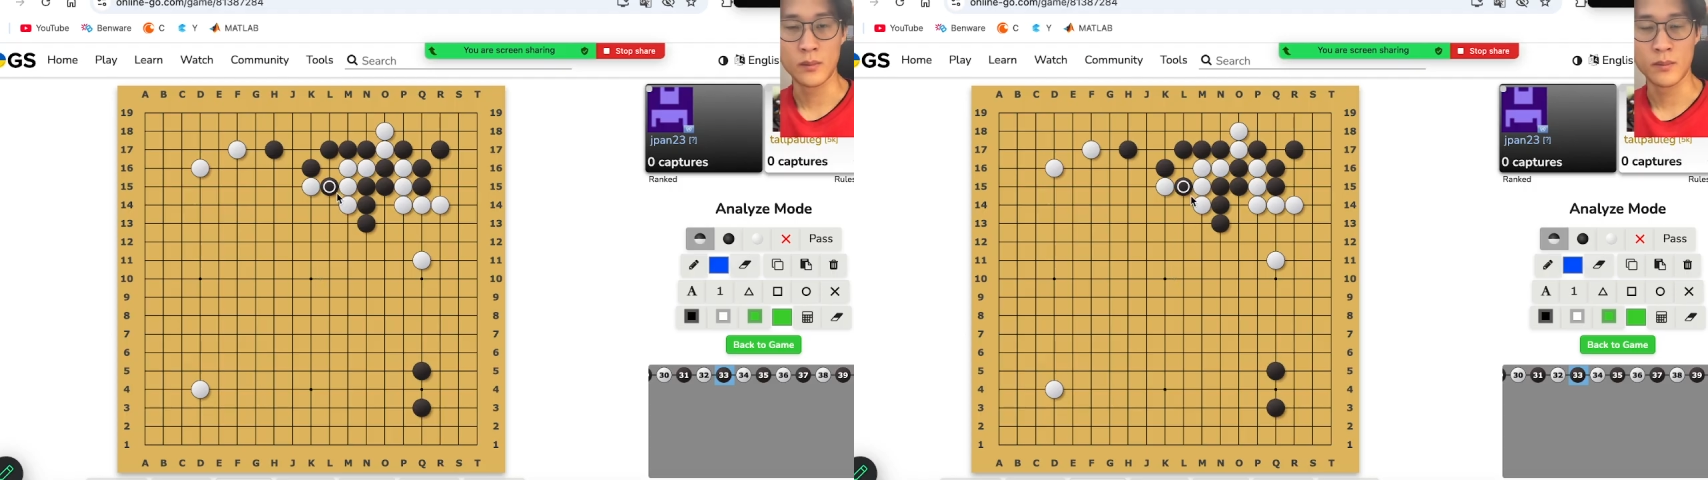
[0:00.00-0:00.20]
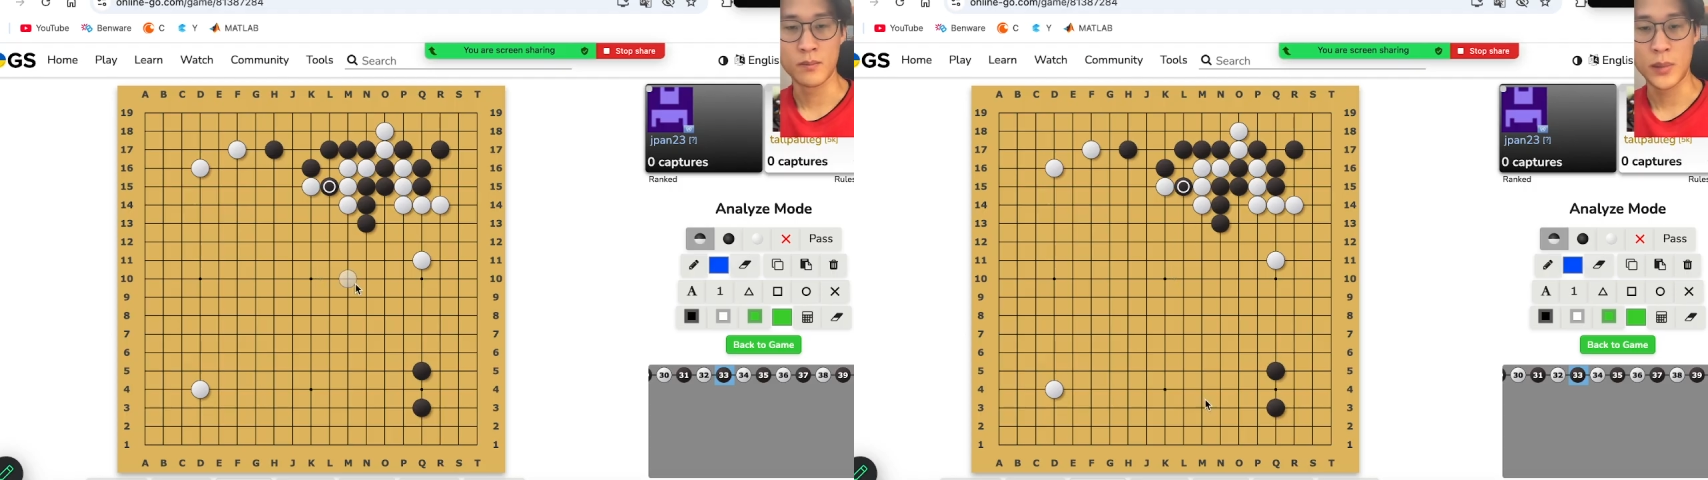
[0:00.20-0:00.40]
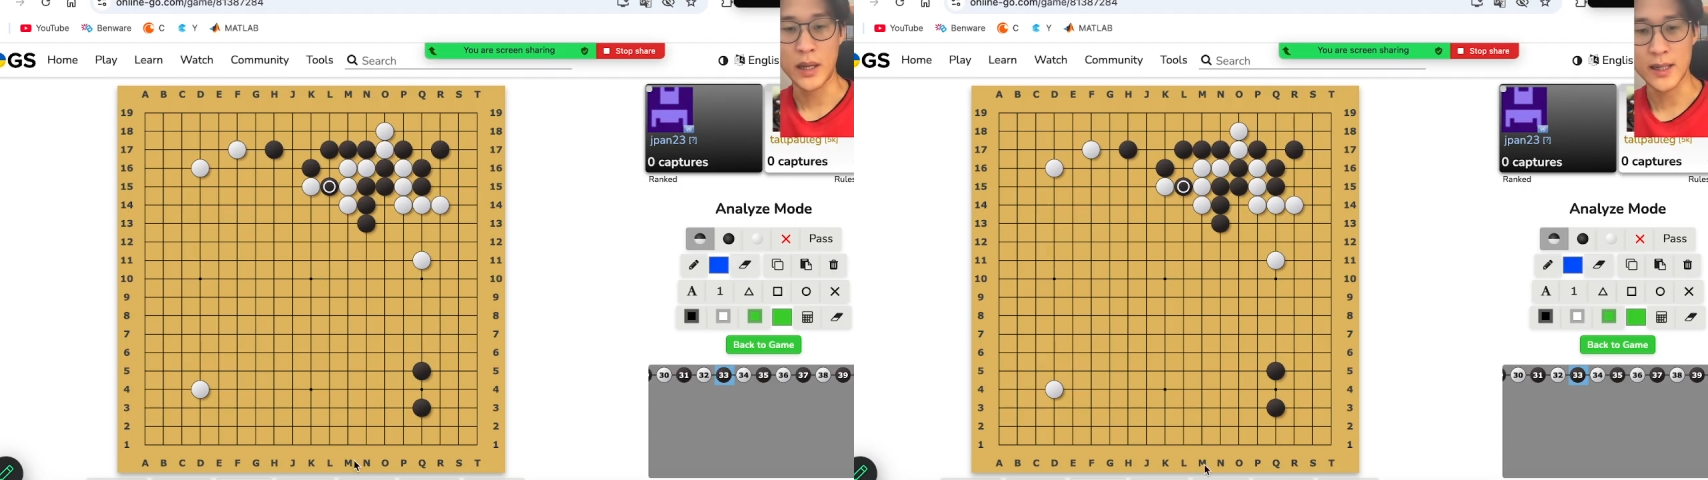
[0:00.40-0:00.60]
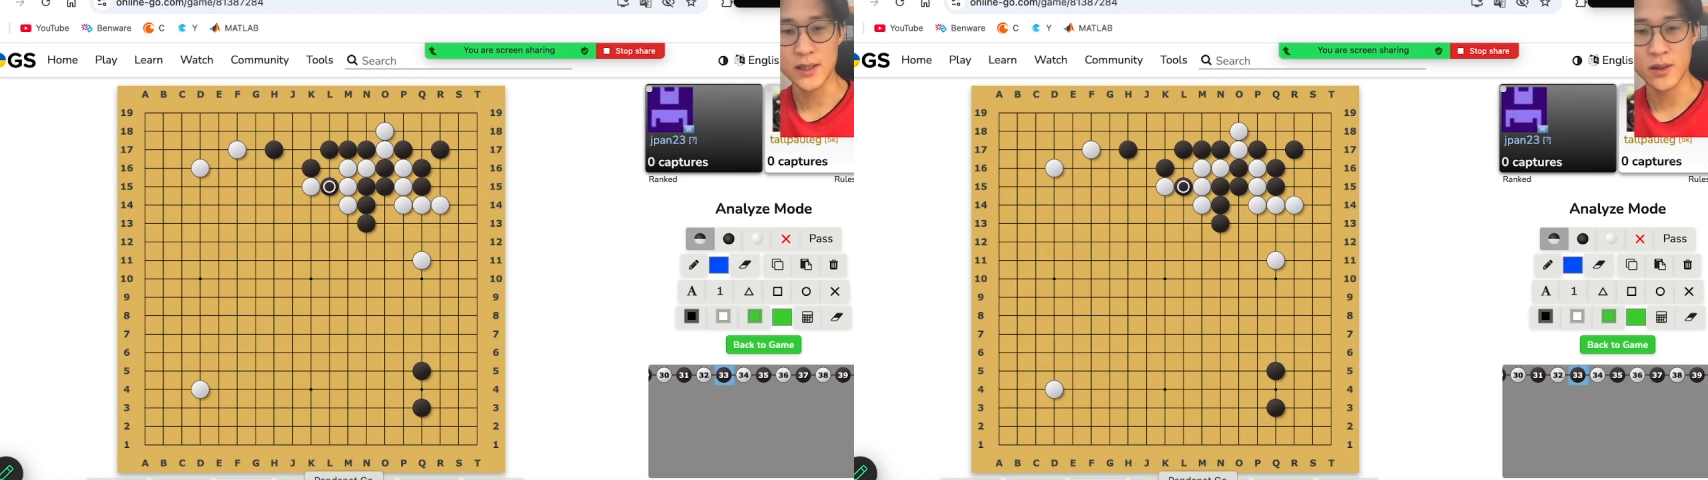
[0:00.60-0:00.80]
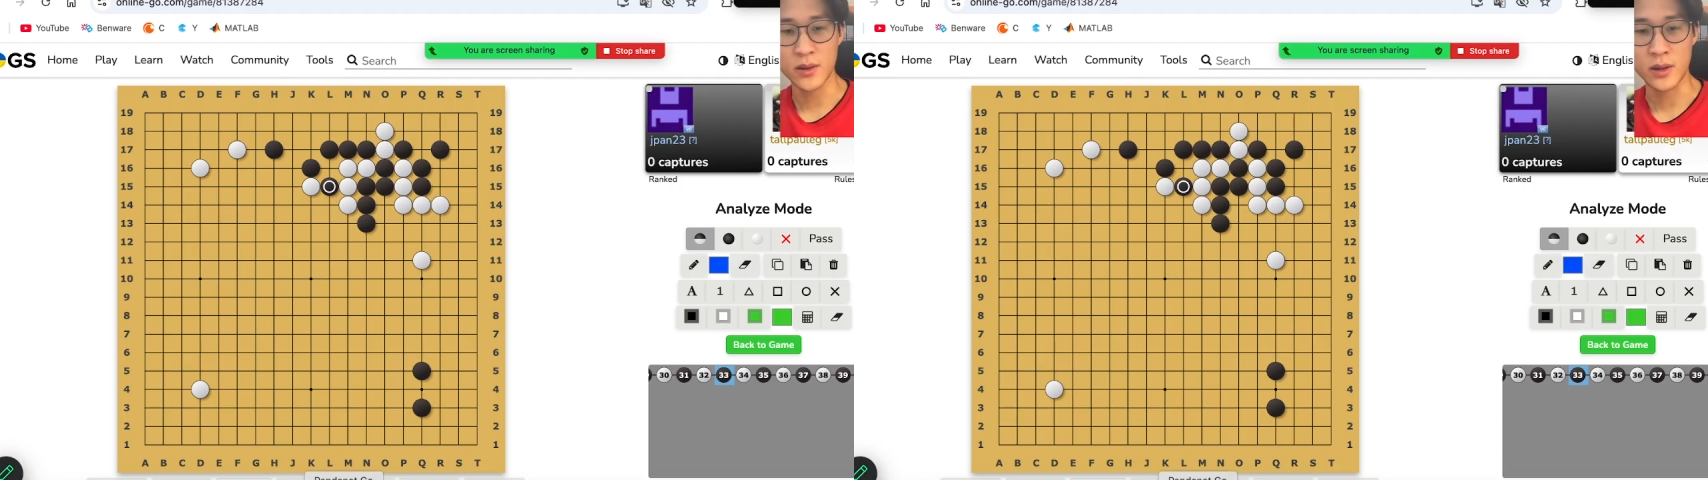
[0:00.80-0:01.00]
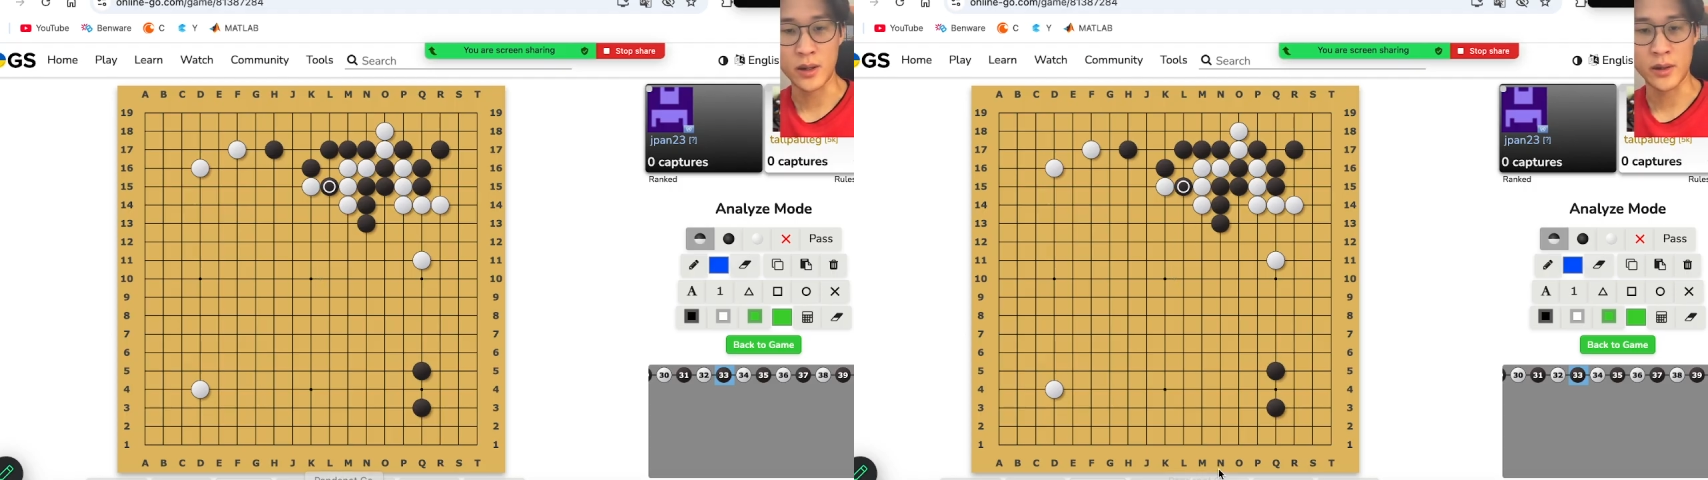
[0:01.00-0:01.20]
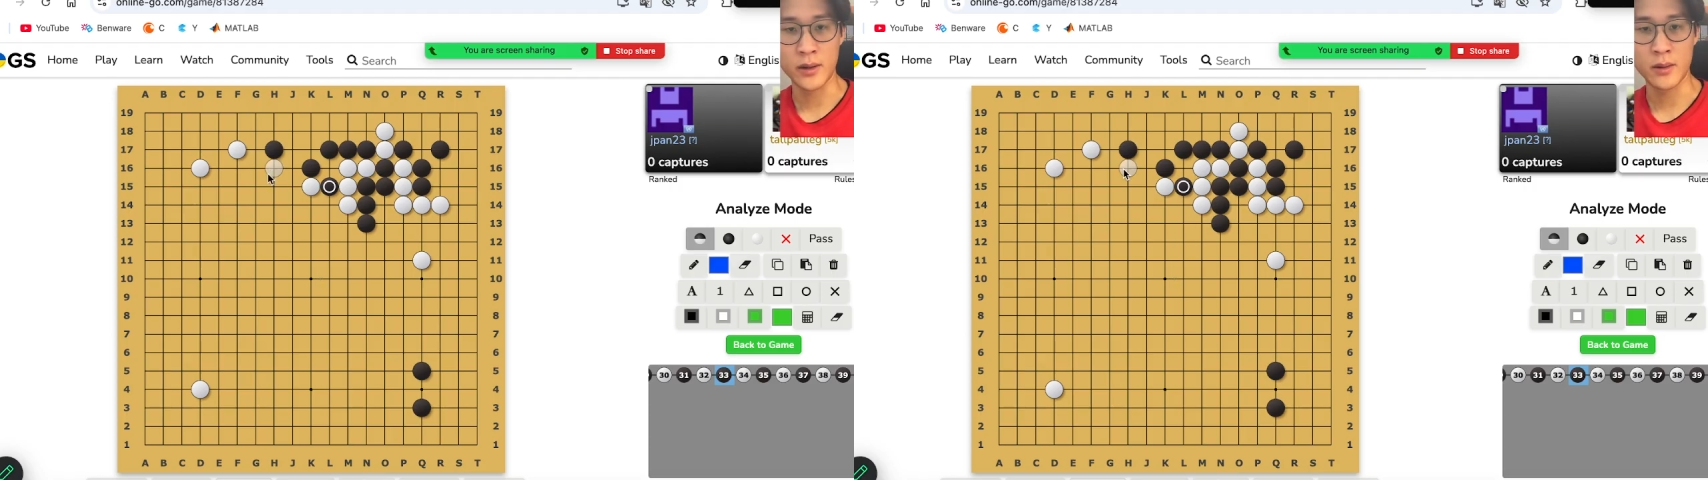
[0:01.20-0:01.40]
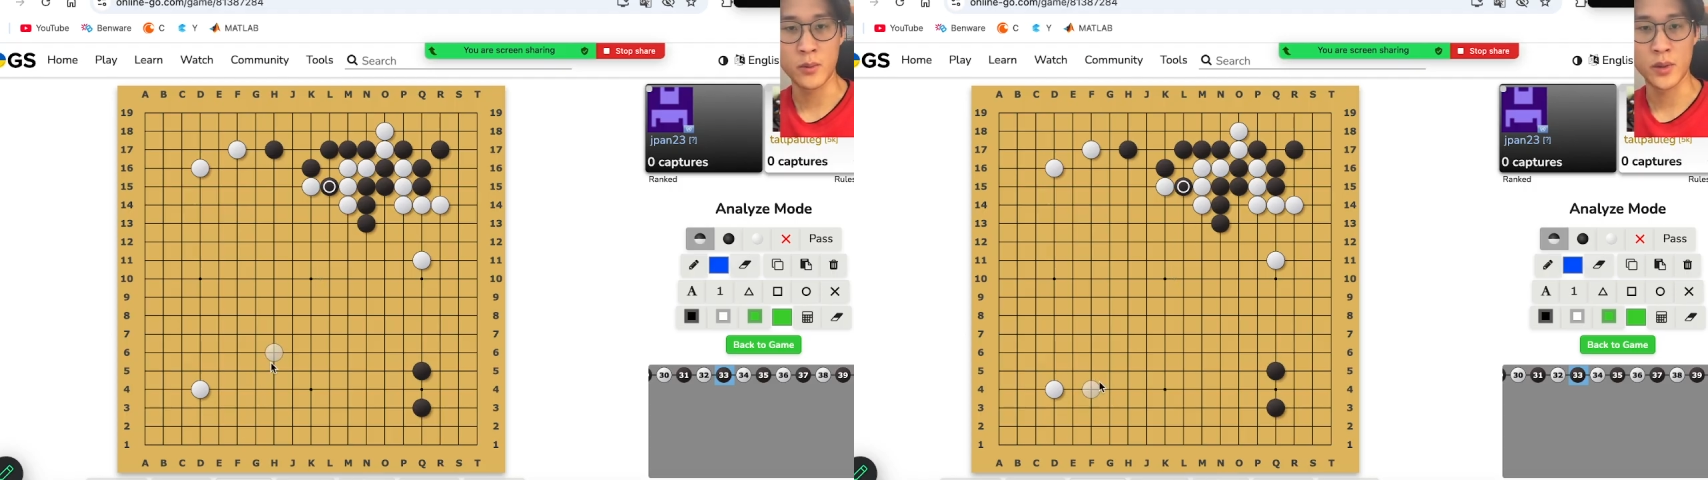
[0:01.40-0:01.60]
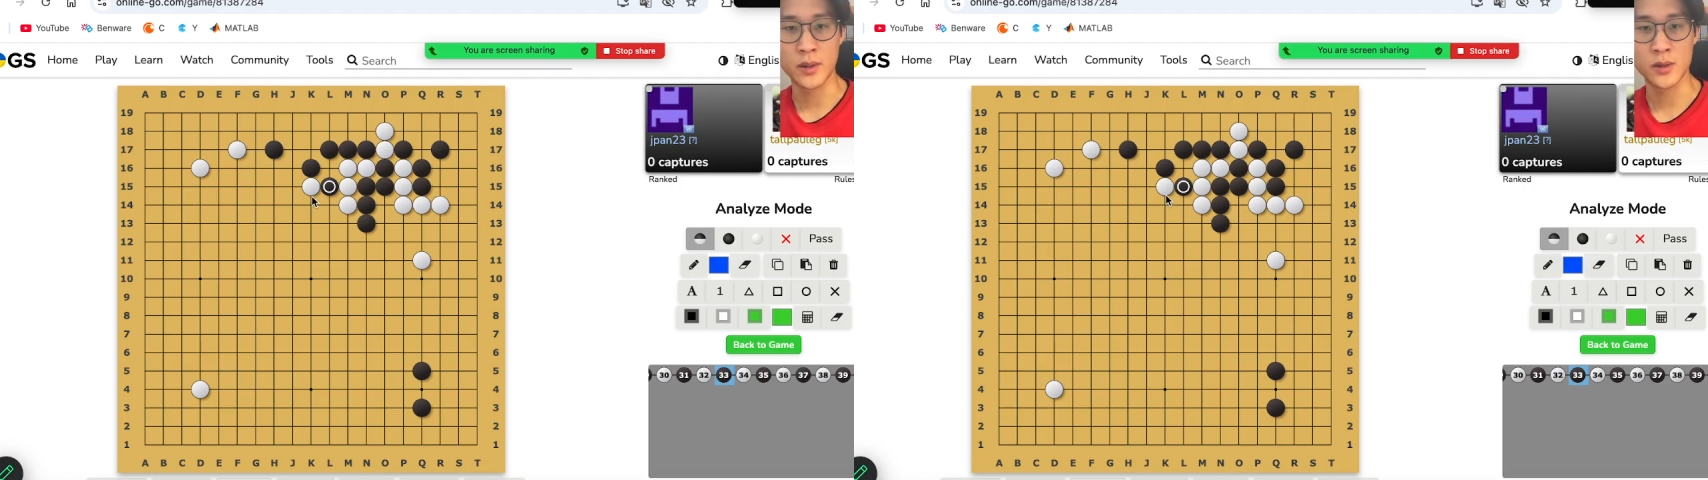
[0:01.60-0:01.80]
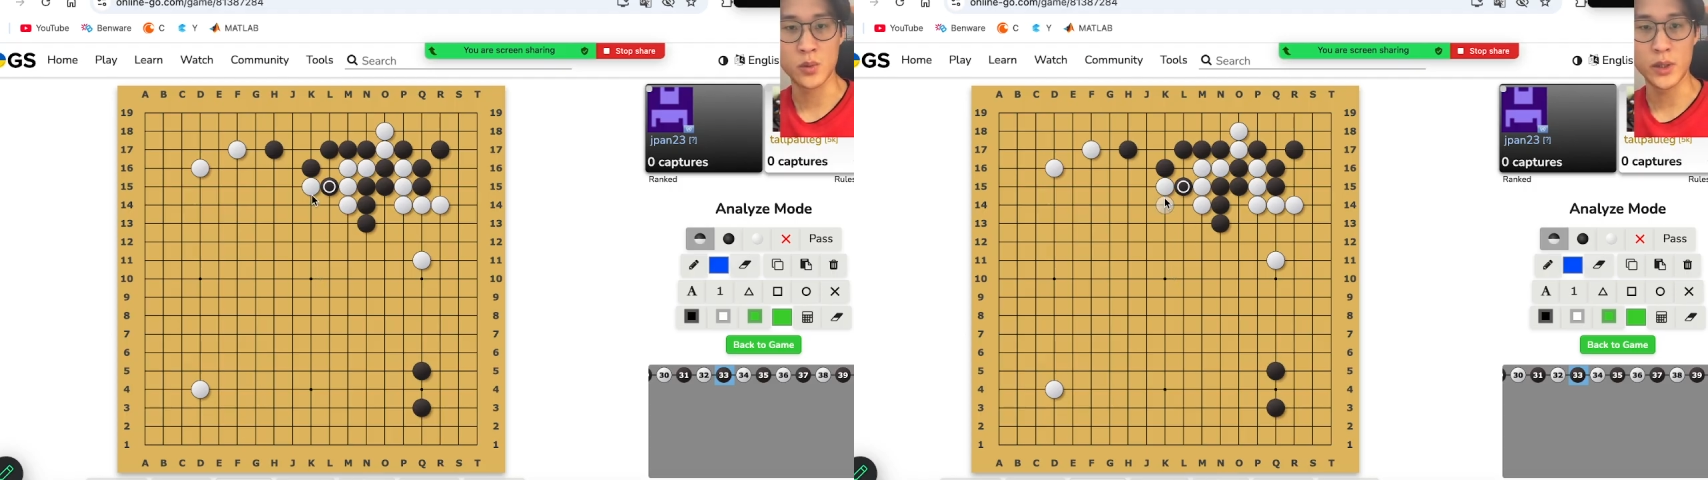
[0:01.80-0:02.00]
Black has a good thought here with
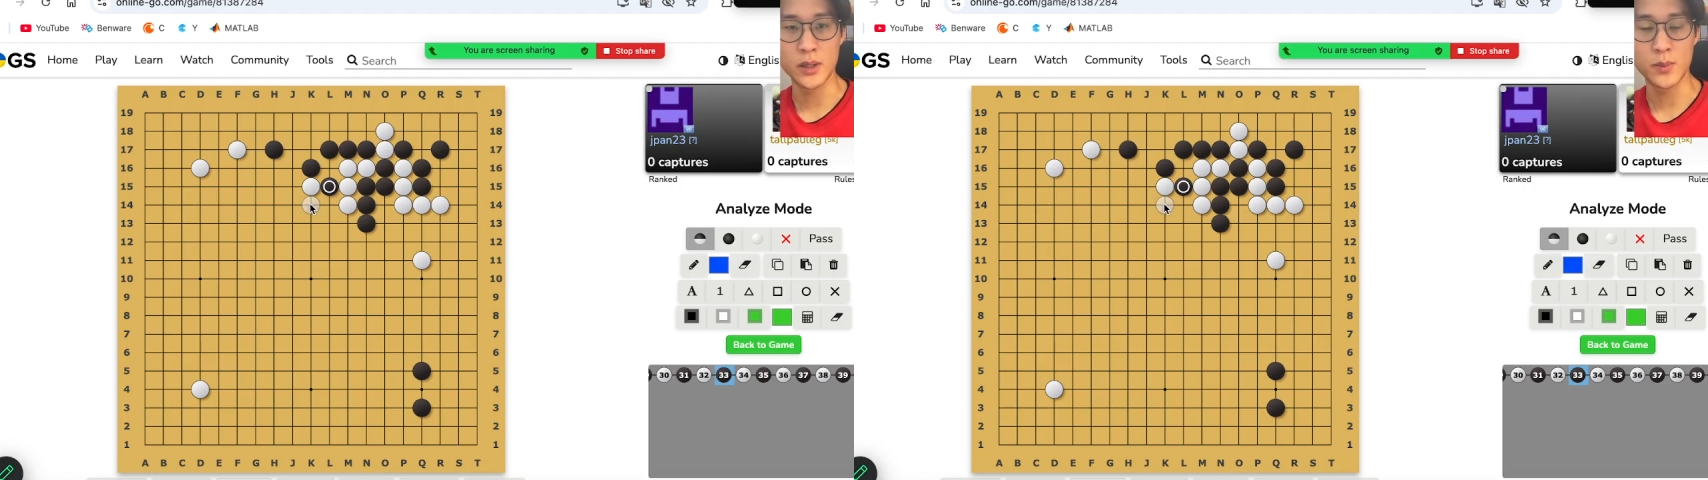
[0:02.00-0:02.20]
the squeeze,